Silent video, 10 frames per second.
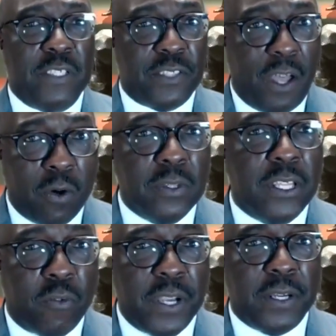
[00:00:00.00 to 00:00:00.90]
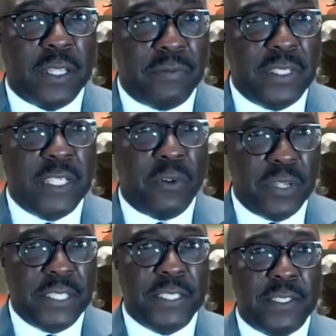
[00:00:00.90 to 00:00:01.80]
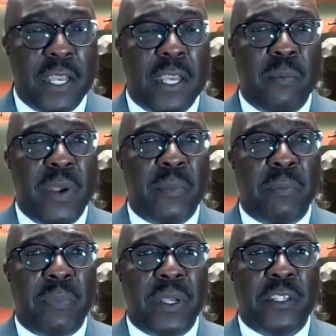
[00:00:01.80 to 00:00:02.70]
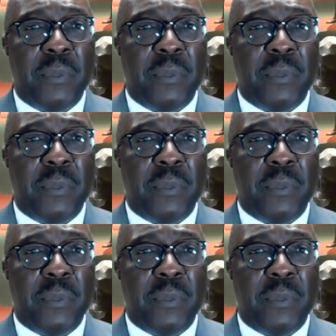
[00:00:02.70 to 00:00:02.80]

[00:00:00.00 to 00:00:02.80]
is the holy grail of Negro Leagues memorabilia.